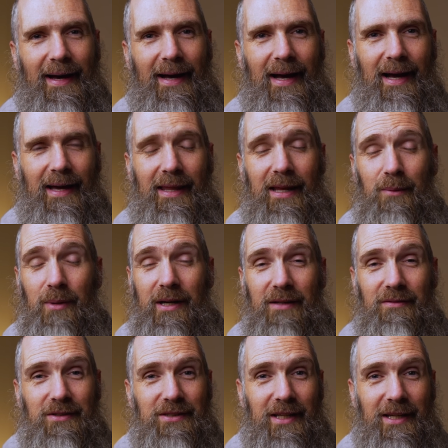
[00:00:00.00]
And then I might
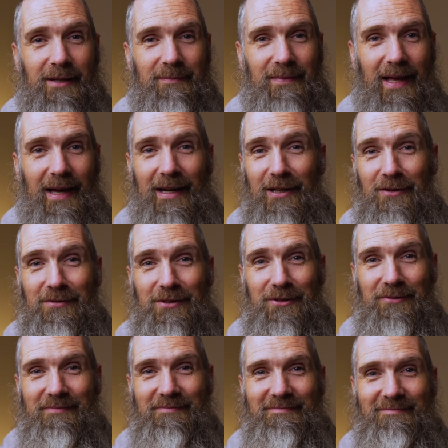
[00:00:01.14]
even say, and I love you.